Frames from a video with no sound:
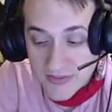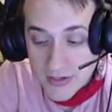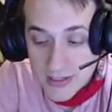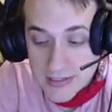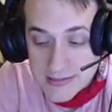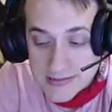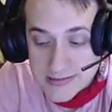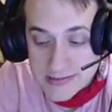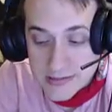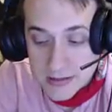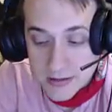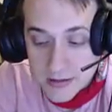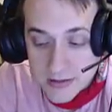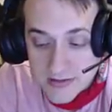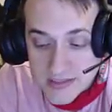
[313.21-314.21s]
I think
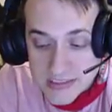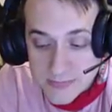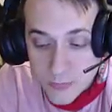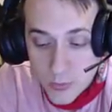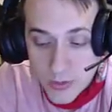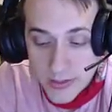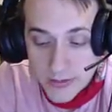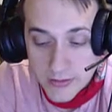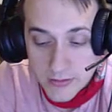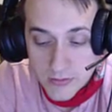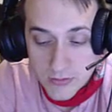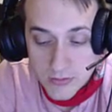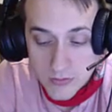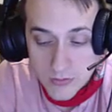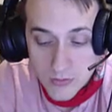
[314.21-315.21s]
it's at this point,
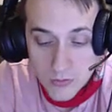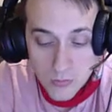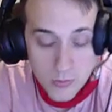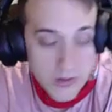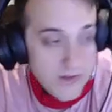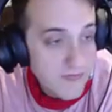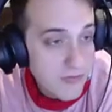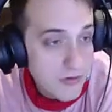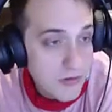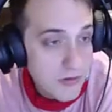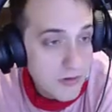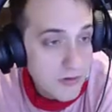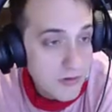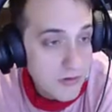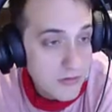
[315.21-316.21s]

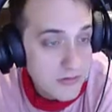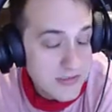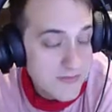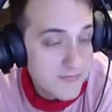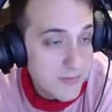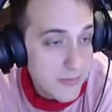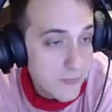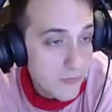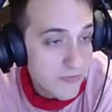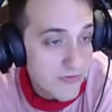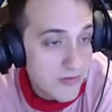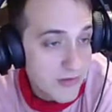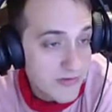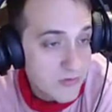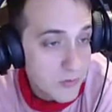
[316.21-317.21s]
whenever some
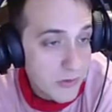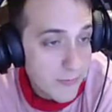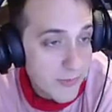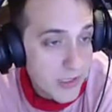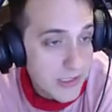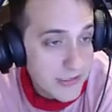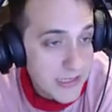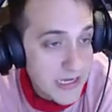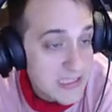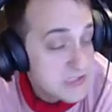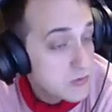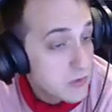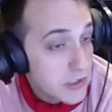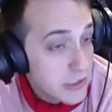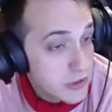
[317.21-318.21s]
people feel like doing a
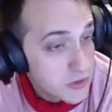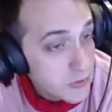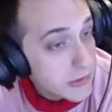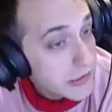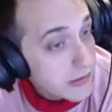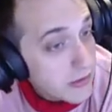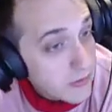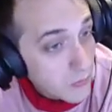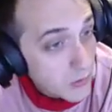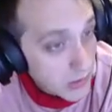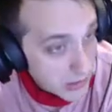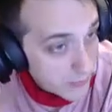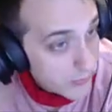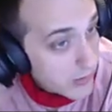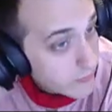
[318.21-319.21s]
podcast, we're gonna do it and
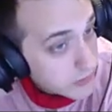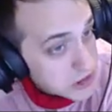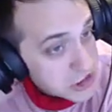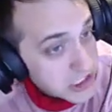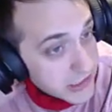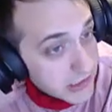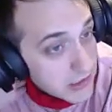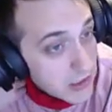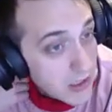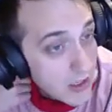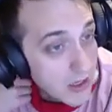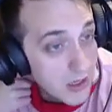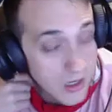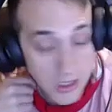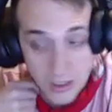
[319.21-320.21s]
we're gonna publish it.